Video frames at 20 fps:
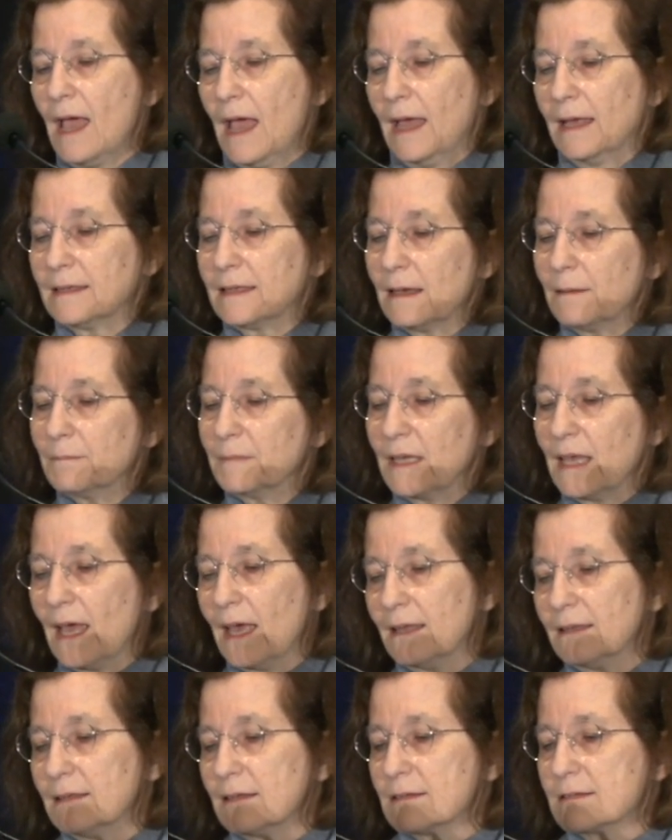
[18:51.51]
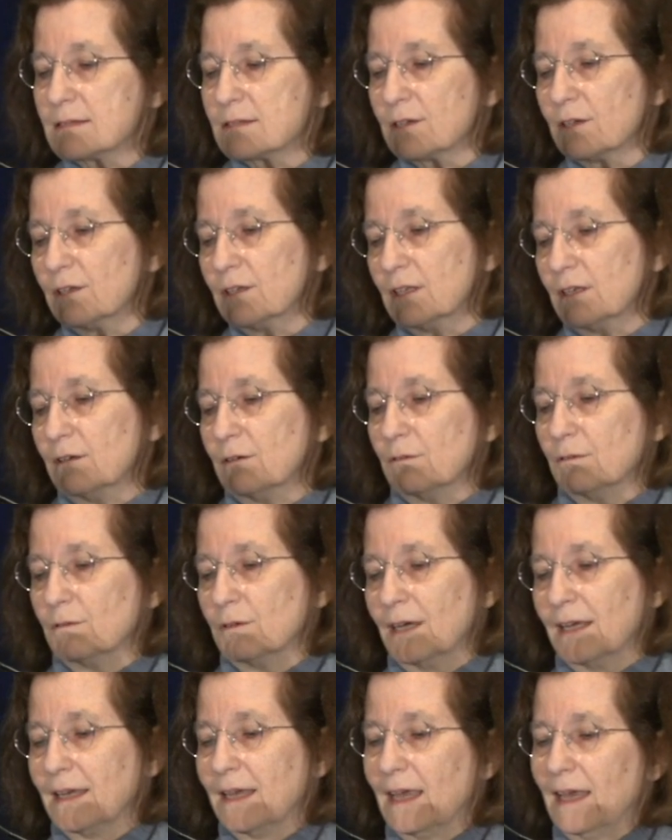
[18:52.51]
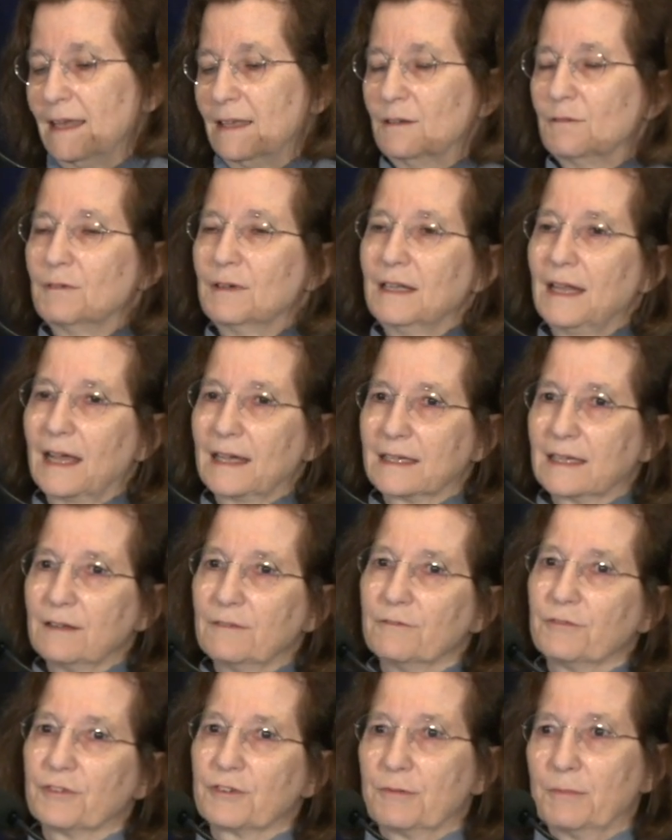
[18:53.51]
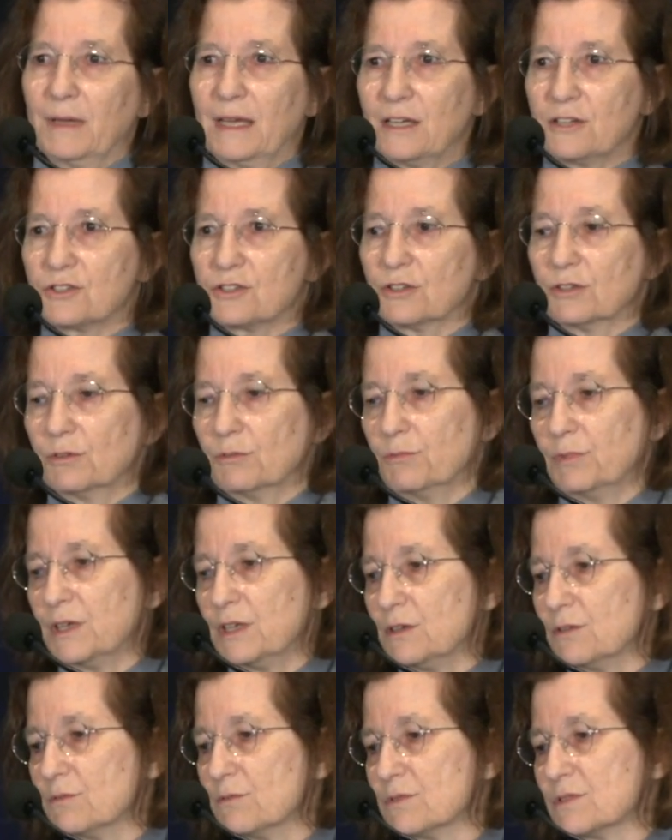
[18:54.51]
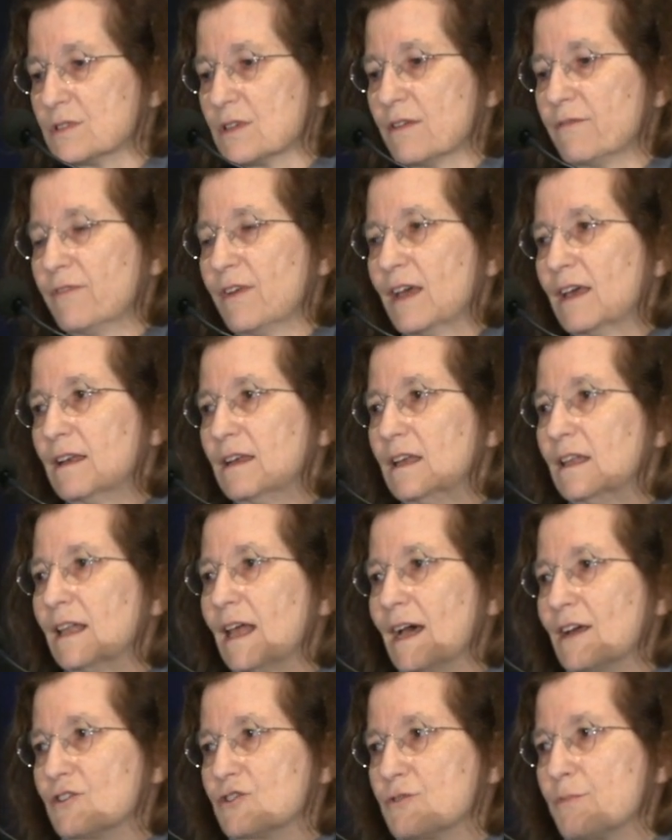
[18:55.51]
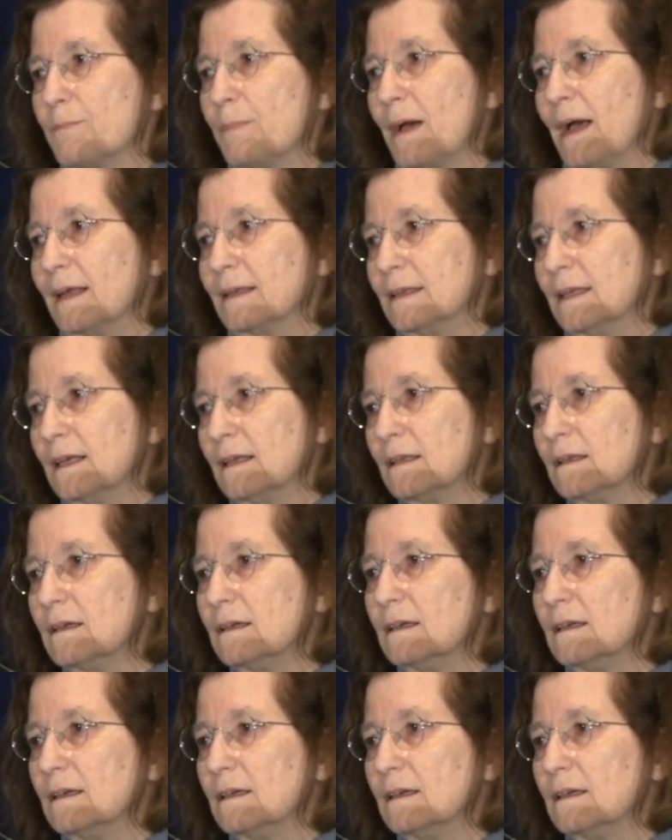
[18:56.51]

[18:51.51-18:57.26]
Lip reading: At MD Anderson, again, we like information. We use a very large panel.